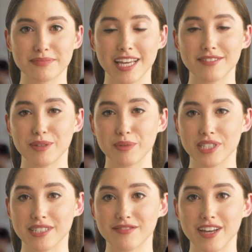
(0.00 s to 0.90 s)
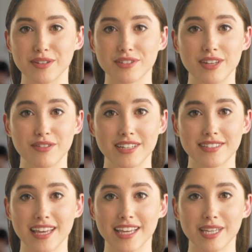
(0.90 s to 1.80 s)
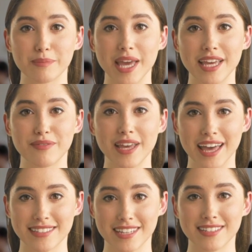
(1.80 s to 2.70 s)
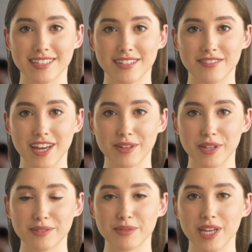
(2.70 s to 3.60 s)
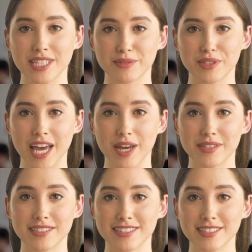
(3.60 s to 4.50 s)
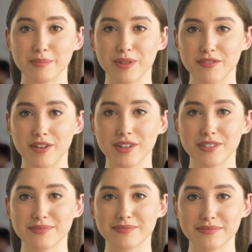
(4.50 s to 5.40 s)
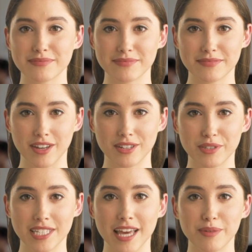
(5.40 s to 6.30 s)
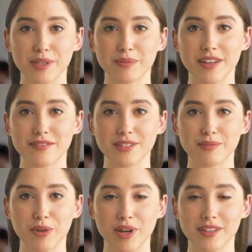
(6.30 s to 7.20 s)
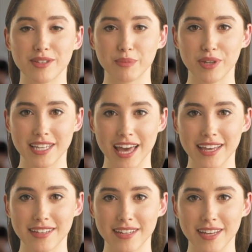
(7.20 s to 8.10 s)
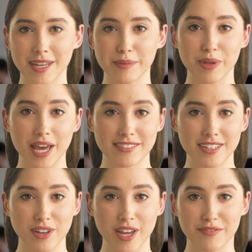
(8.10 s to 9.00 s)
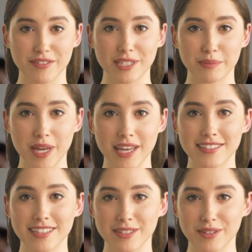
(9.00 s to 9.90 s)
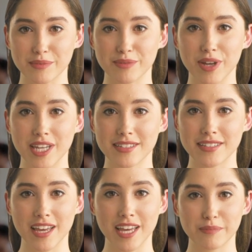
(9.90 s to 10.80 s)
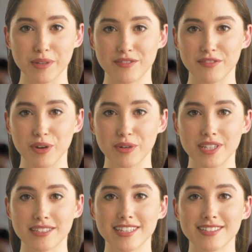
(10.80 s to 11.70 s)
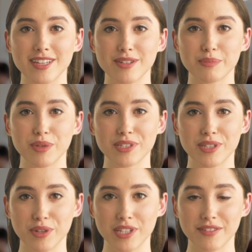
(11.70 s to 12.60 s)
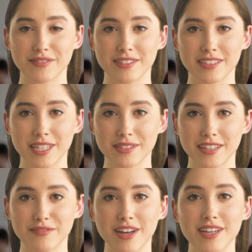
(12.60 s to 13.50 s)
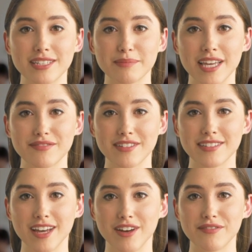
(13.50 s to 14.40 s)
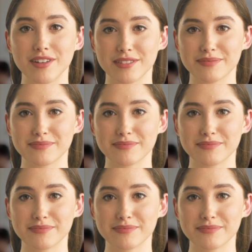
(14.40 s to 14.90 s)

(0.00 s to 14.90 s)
If you work in the federal service, you may have access to the Federal Employees Retirement System, or FERS. FERS retirement rivals 401(k) plans that are offered to private sector employees, but the former is considered more lucrative due to the various benefits it offers.